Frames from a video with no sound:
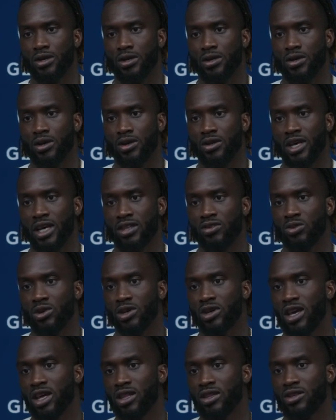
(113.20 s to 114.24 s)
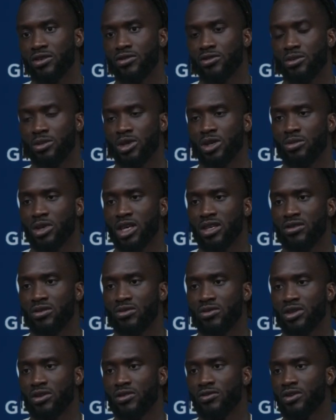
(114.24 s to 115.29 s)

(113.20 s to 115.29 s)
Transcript: you know, that's what, at least for me, makes it really